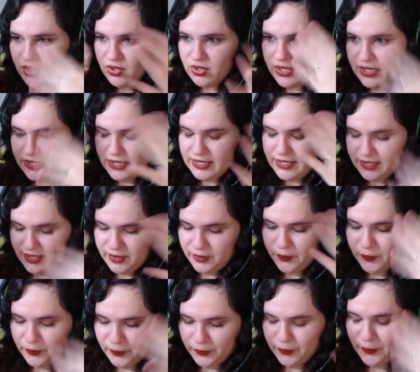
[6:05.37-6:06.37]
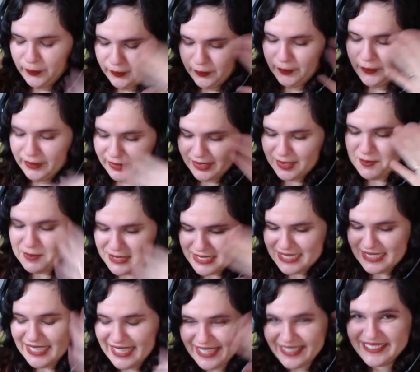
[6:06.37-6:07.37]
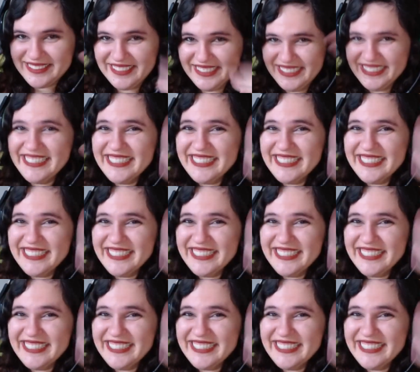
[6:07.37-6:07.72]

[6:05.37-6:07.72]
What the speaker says: Okay, keep it together.